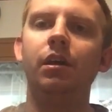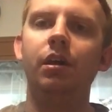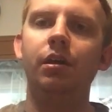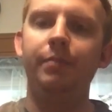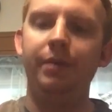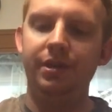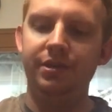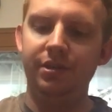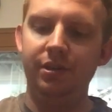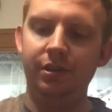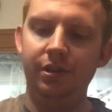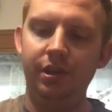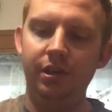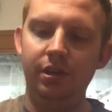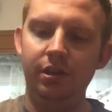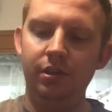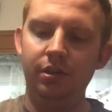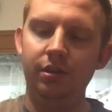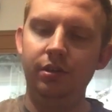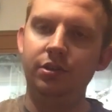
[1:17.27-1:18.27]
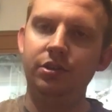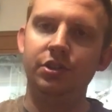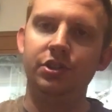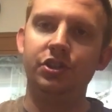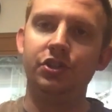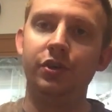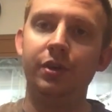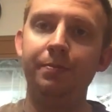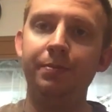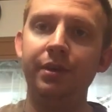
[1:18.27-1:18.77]
Basically, to
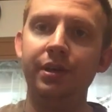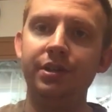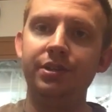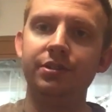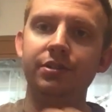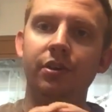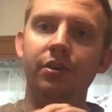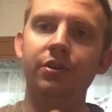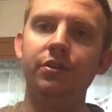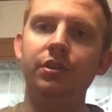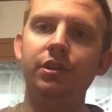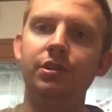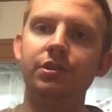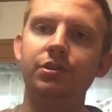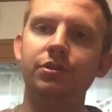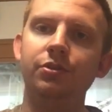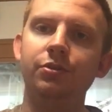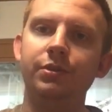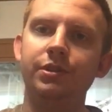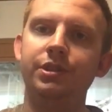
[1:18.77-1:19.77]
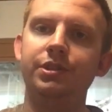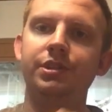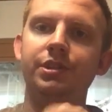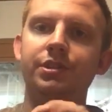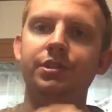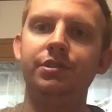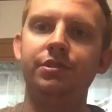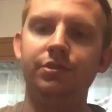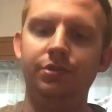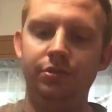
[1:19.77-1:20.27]
strip this, all you need to do is
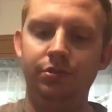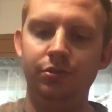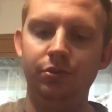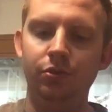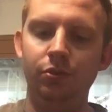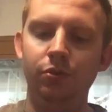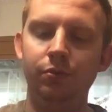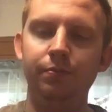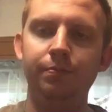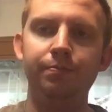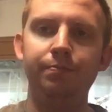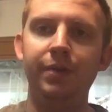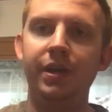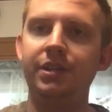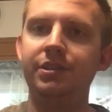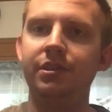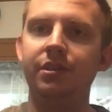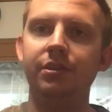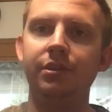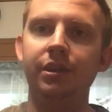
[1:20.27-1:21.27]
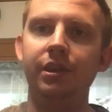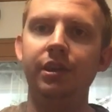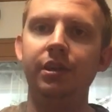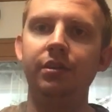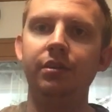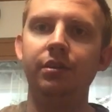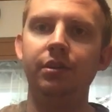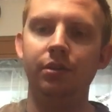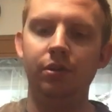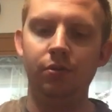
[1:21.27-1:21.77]
just to
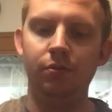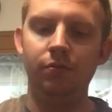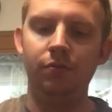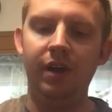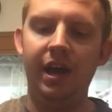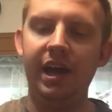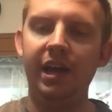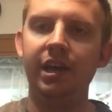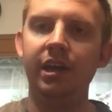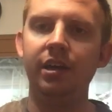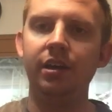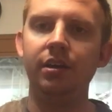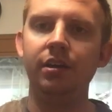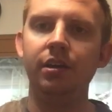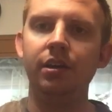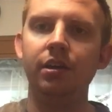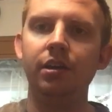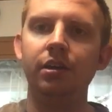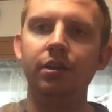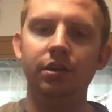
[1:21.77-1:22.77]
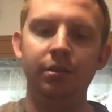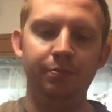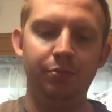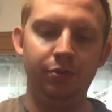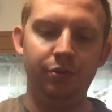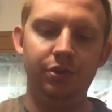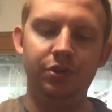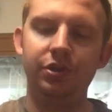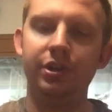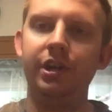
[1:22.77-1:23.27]
basically, rack it,
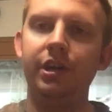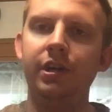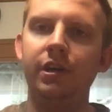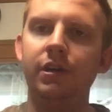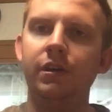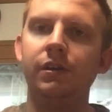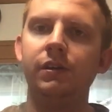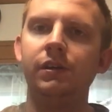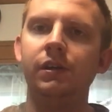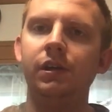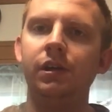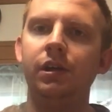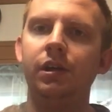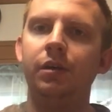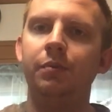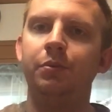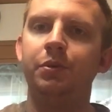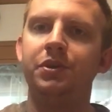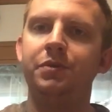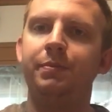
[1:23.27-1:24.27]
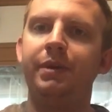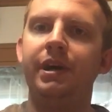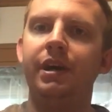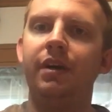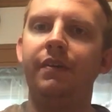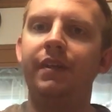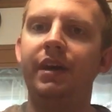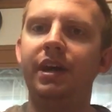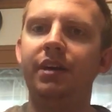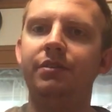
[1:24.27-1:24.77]
pull the trigger, push
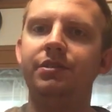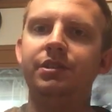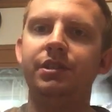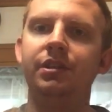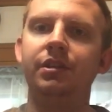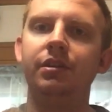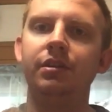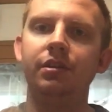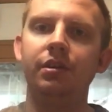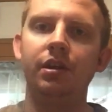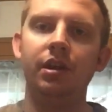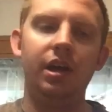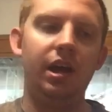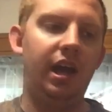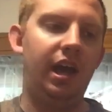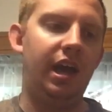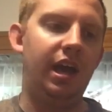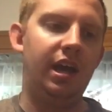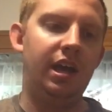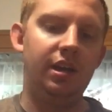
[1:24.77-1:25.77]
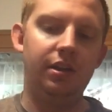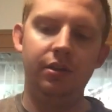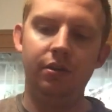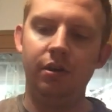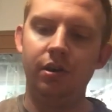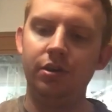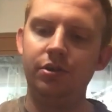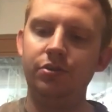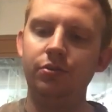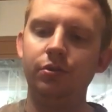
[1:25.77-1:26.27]
back on the housing, and
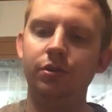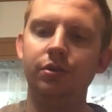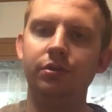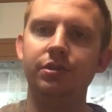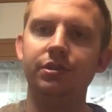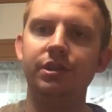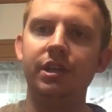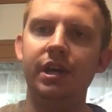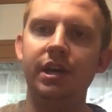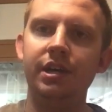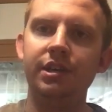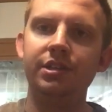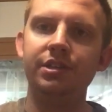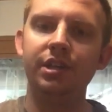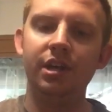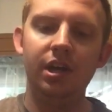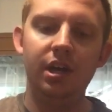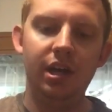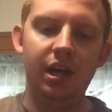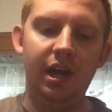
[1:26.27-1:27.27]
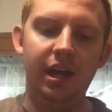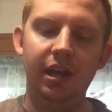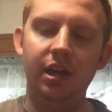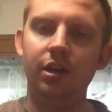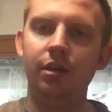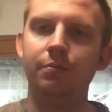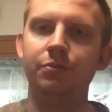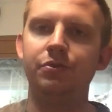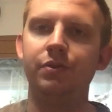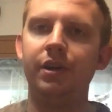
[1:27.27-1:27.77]
there are 2 little slides, and it
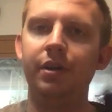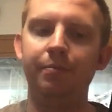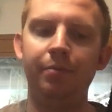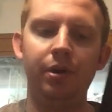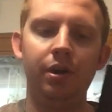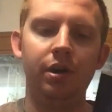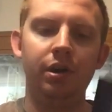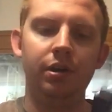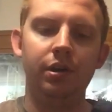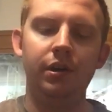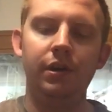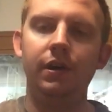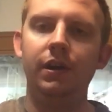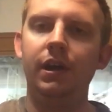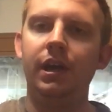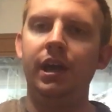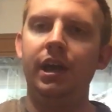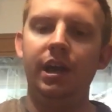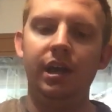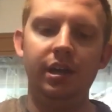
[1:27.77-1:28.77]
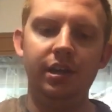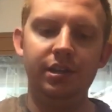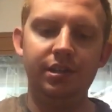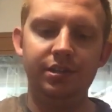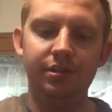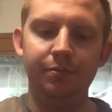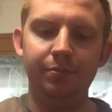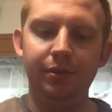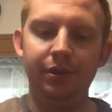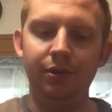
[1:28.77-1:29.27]
comes right apart, and it
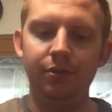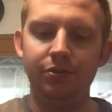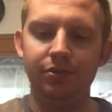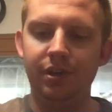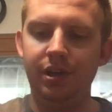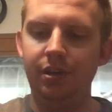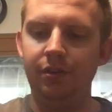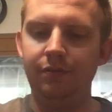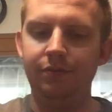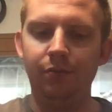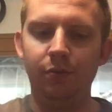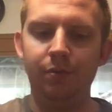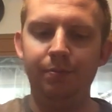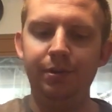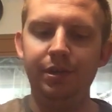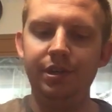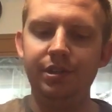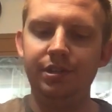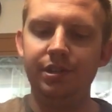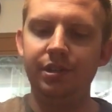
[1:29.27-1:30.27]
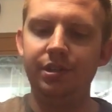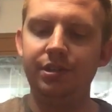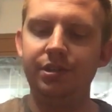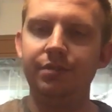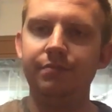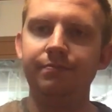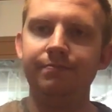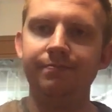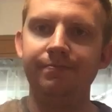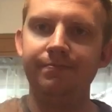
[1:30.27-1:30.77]
simply goes right into 4
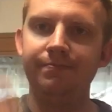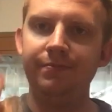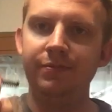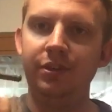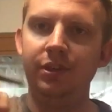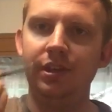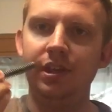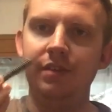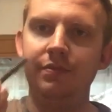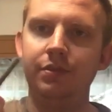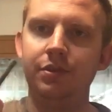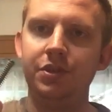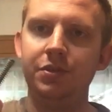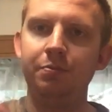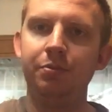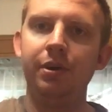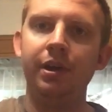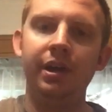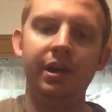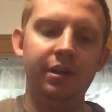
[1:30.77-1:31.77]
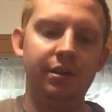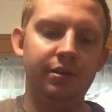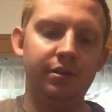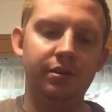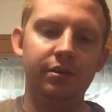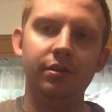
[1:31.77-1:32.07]
pieces. You'll have your spring,